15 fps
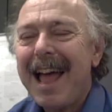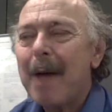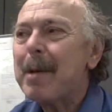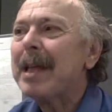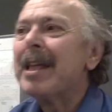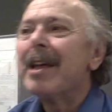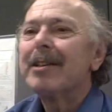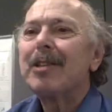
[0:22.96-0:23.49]
I
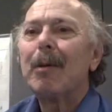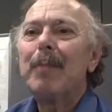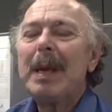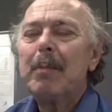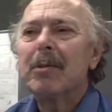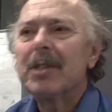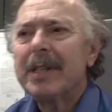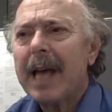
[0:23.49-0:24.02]
mean, some
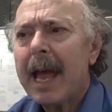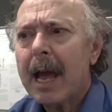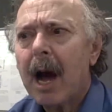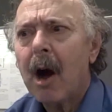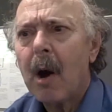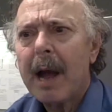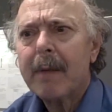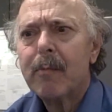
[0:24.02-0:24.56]
people say,
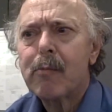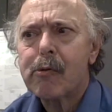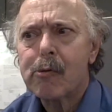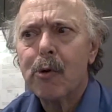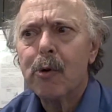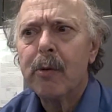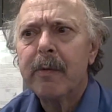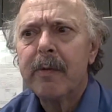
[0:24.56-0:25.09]
oh, I
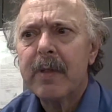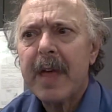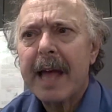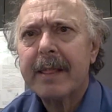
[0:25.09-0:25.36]
proved